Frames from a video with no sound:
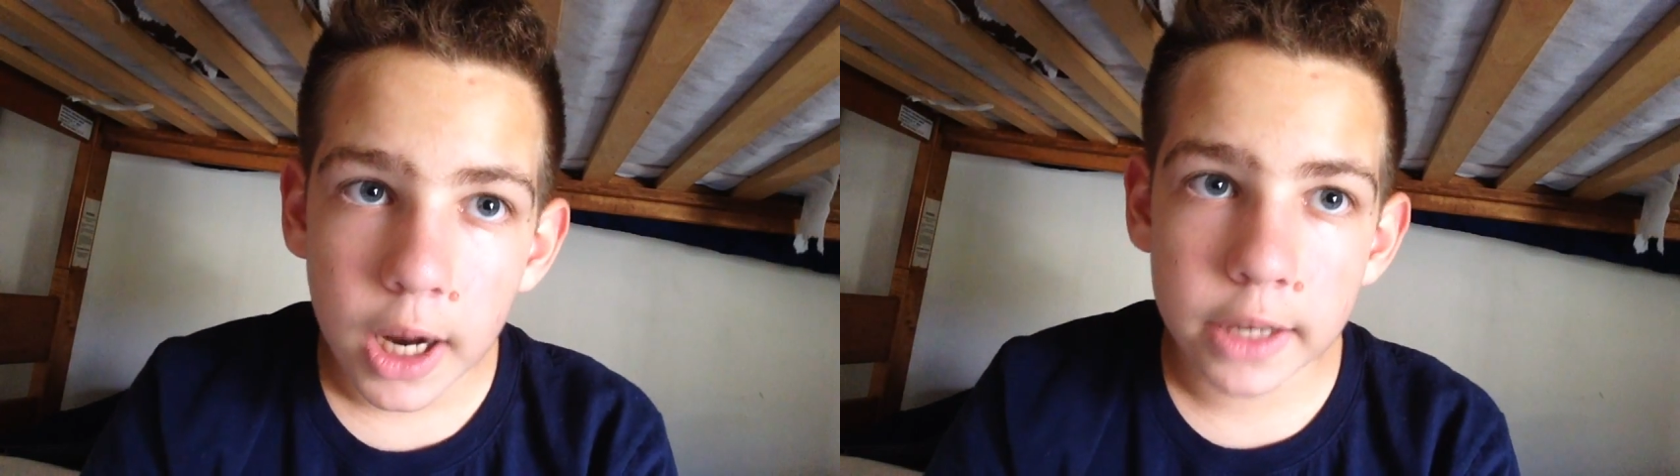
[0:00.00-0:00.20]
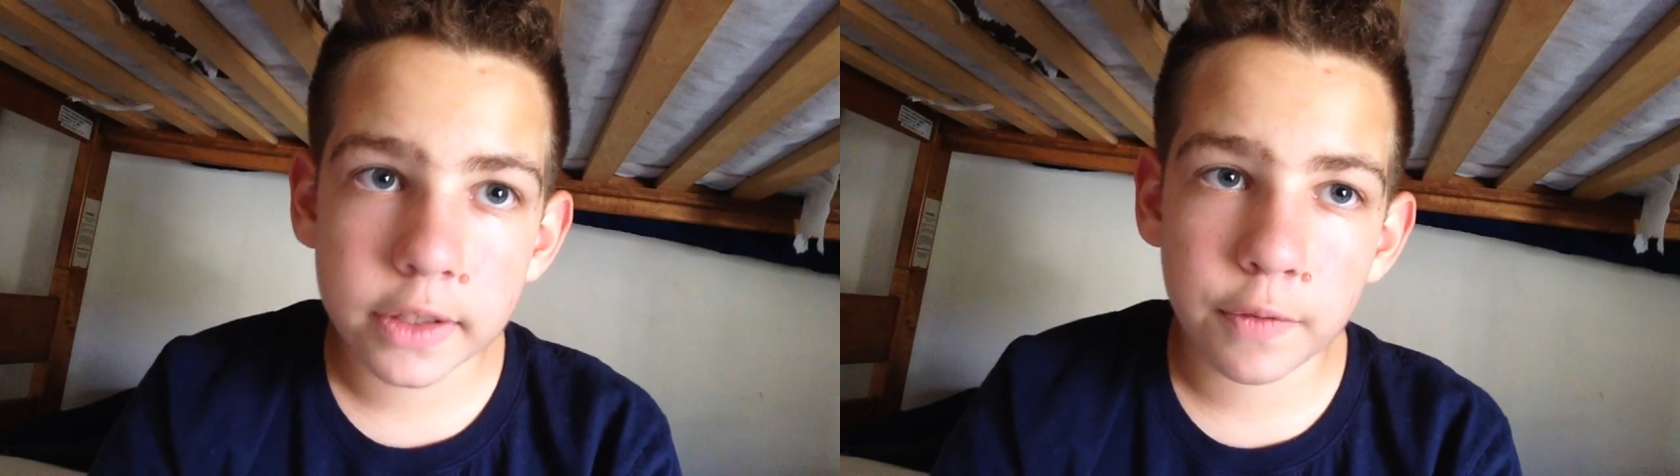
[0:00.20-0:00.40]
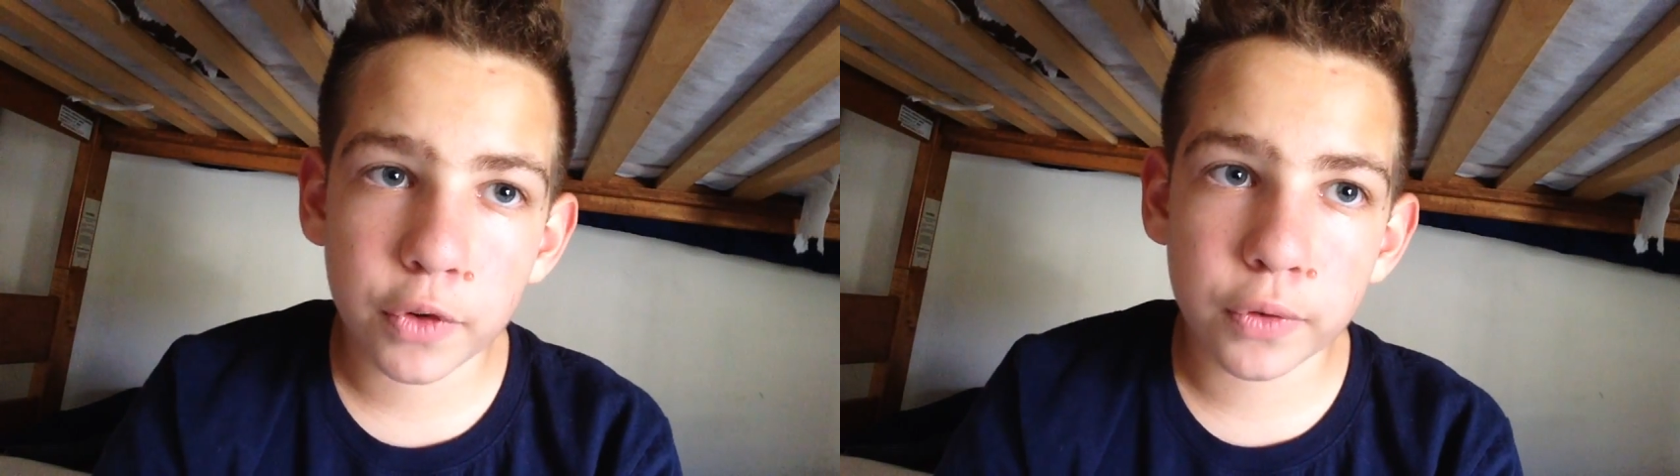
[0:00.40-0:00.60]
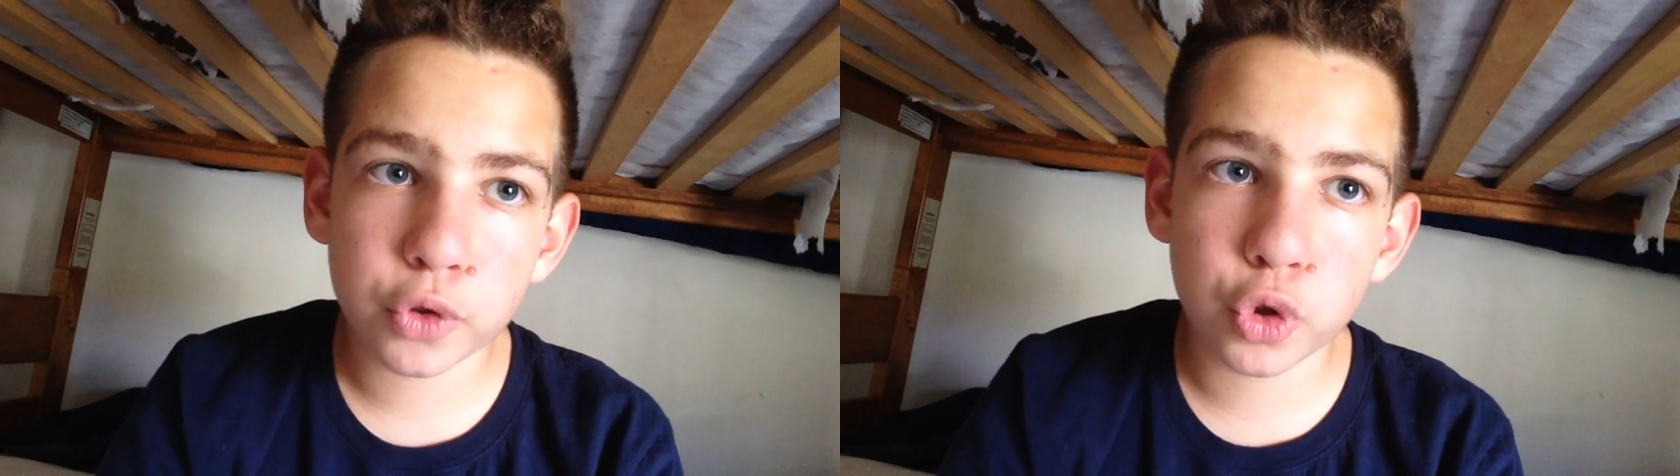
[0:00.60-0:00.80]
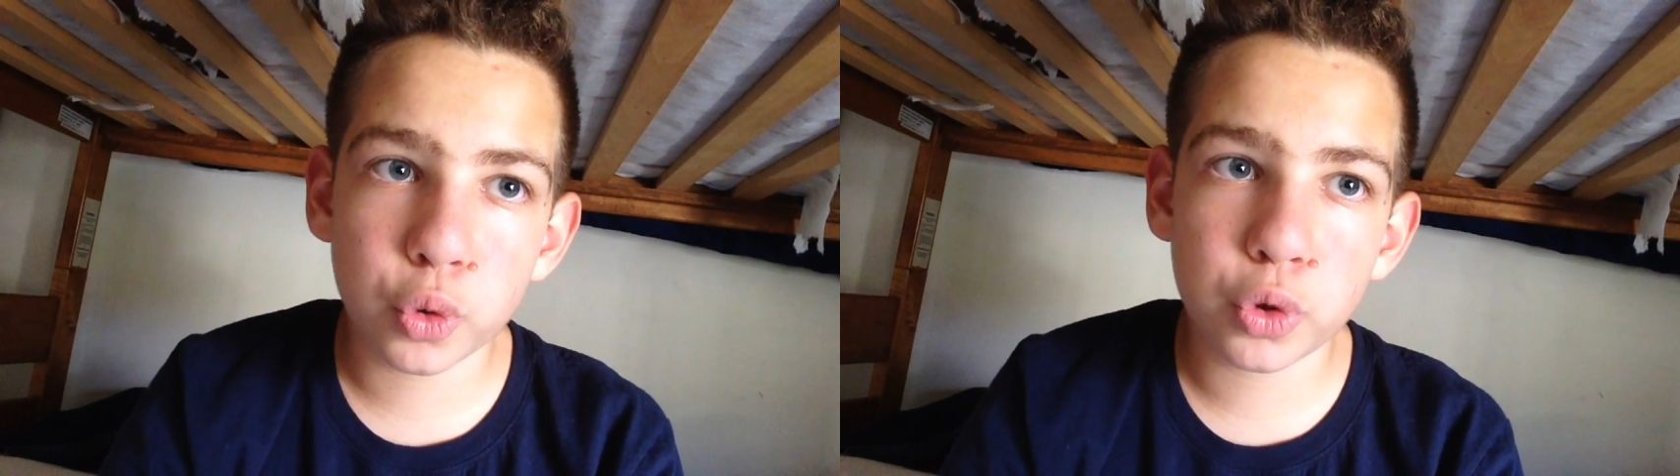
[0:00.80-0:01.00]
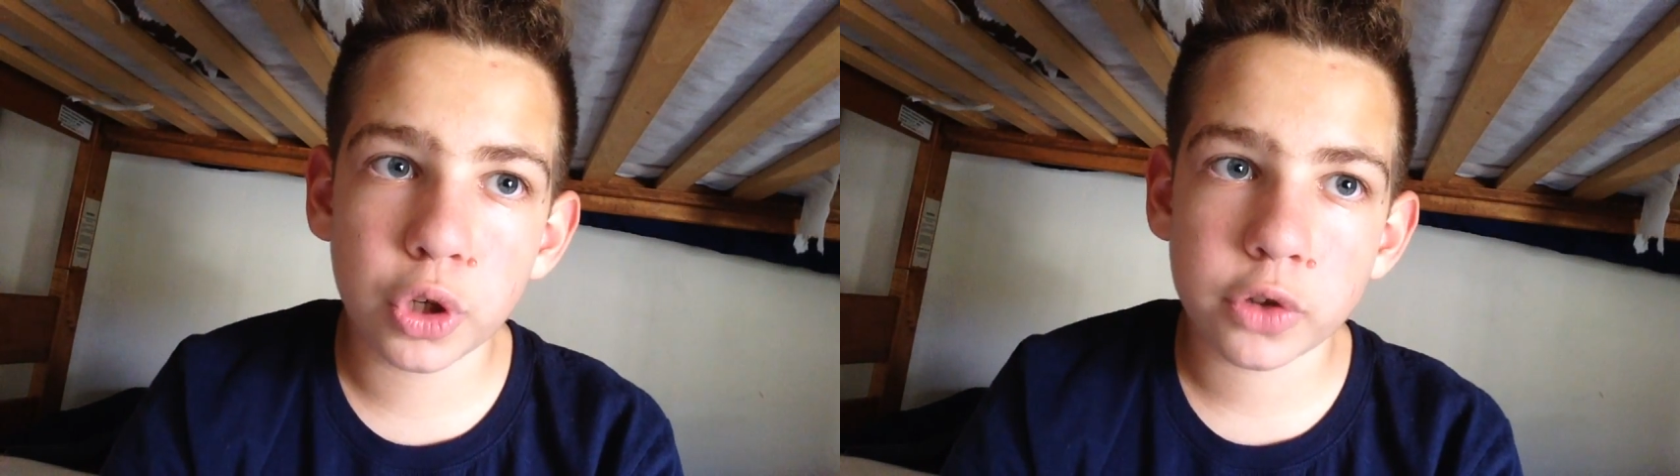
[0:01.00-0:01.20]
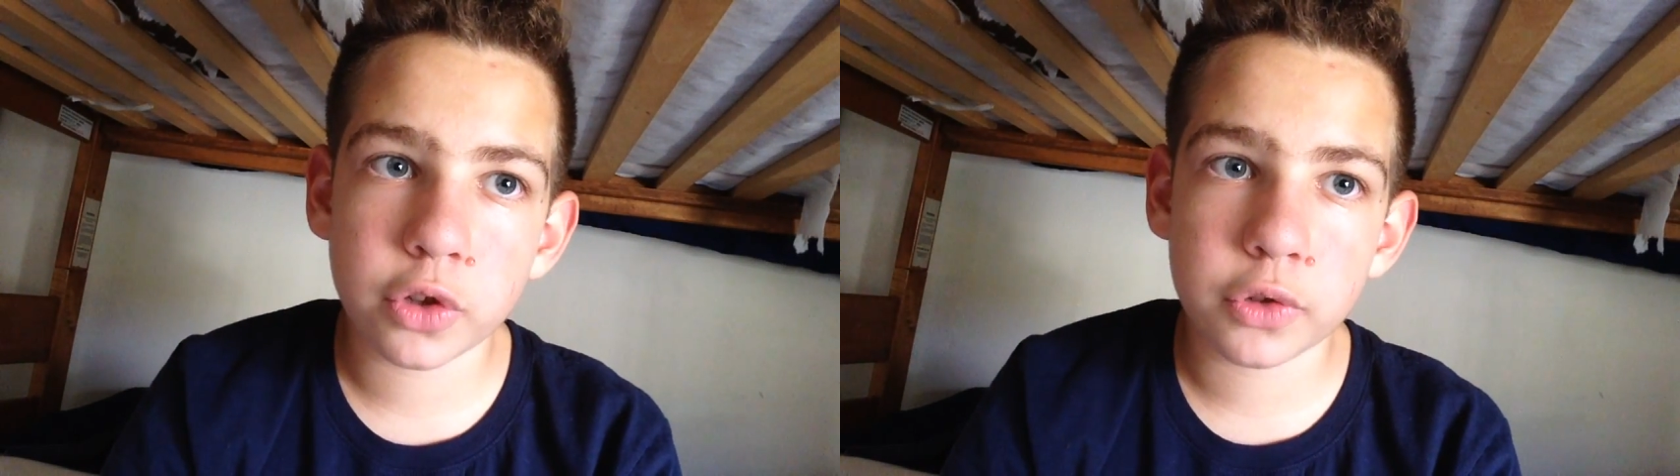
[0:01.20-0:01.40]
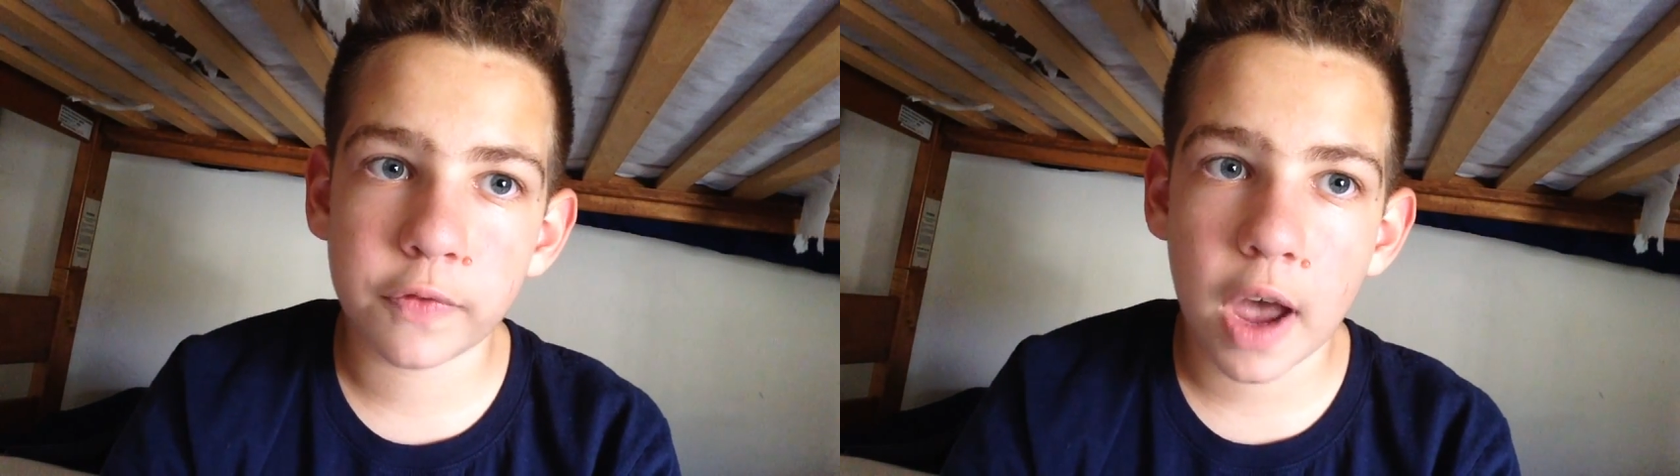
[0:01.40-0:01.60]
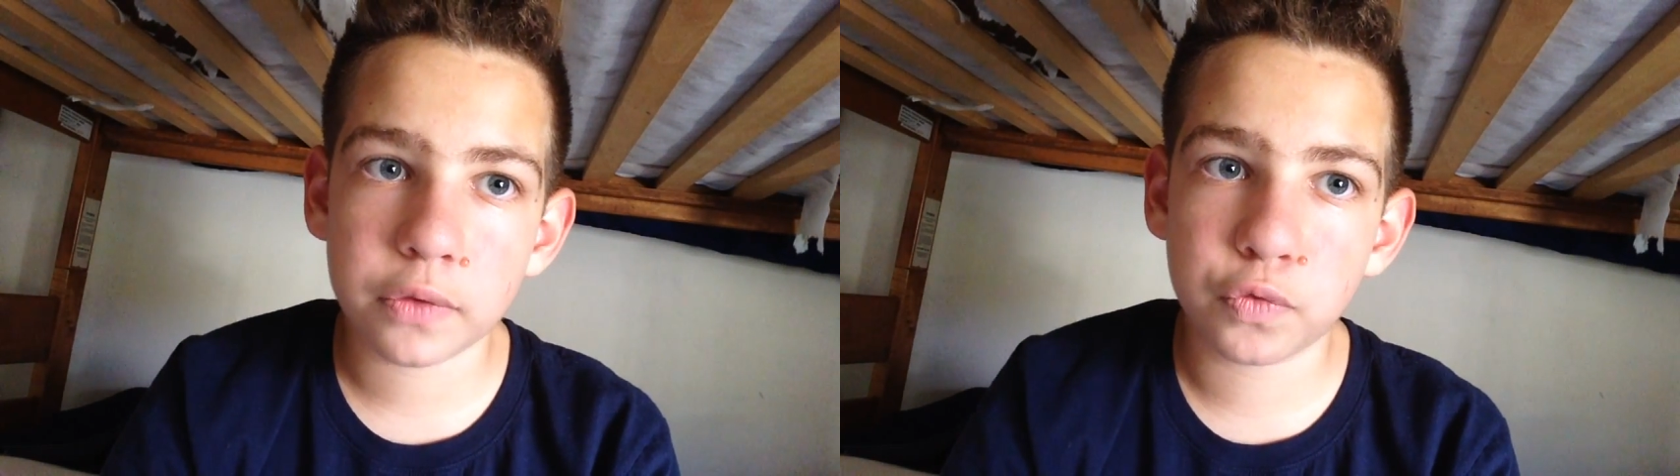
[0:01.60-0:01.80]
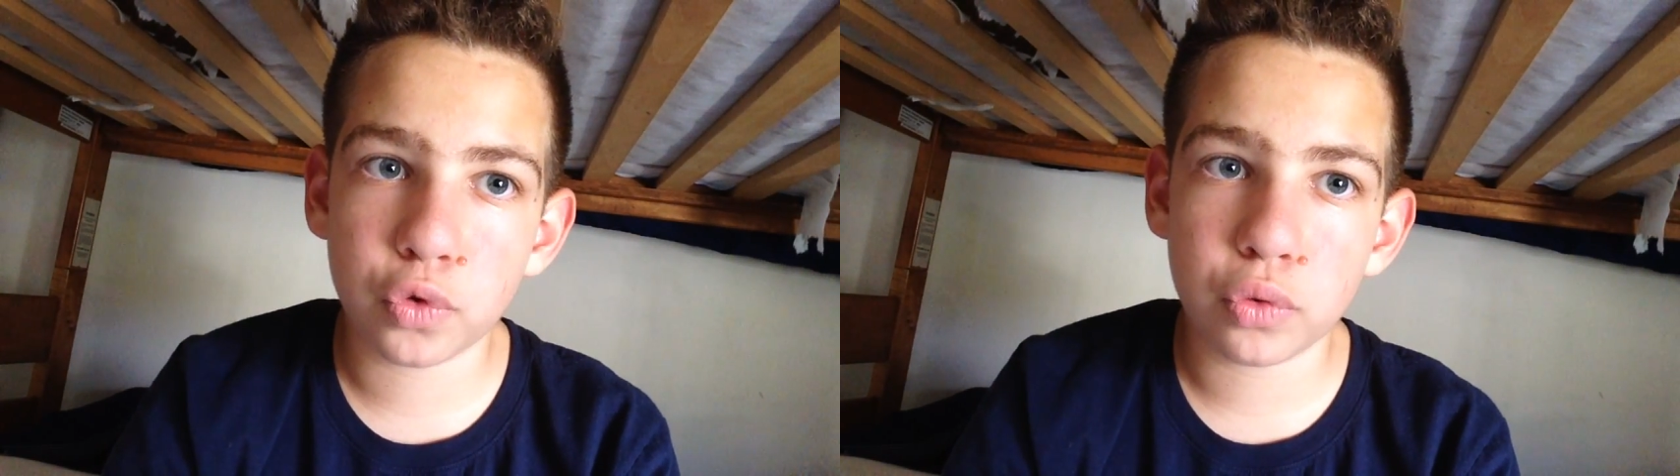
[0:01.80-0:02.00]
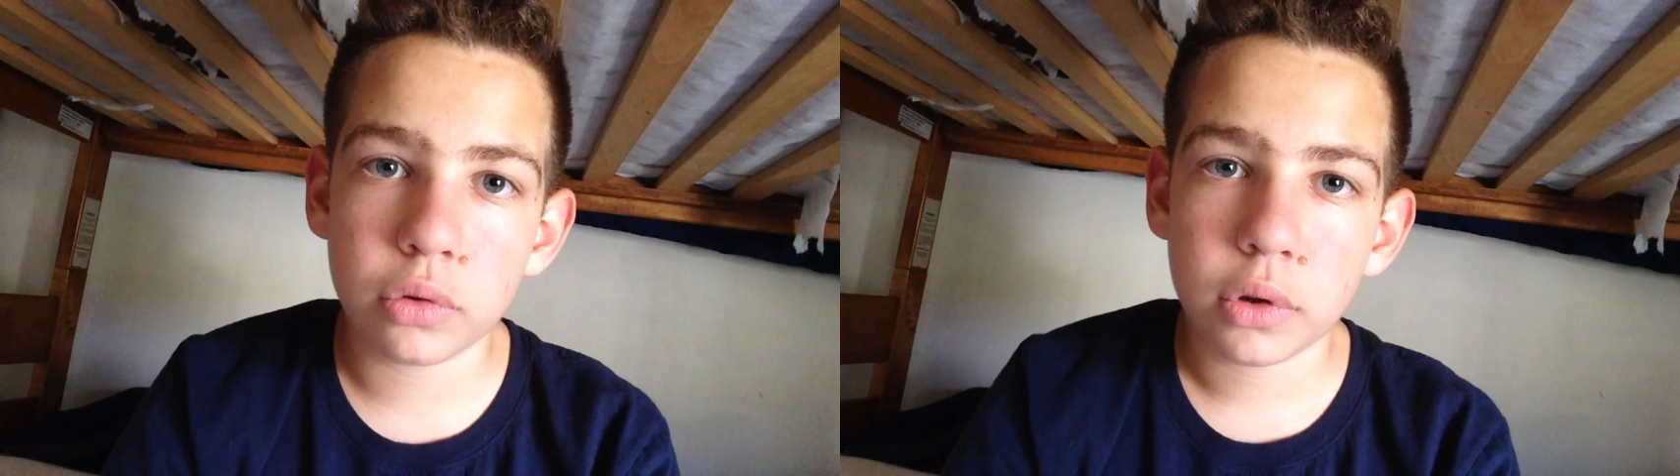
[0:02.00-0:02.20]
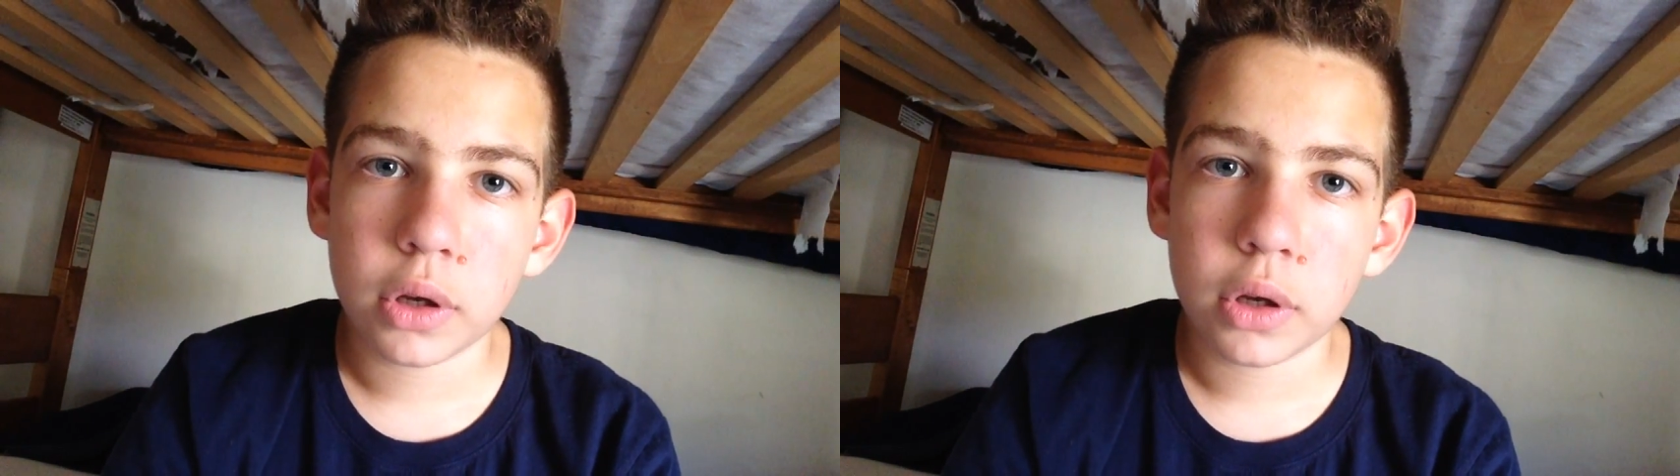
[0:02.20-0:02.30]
I stand for truth, justice, fast food.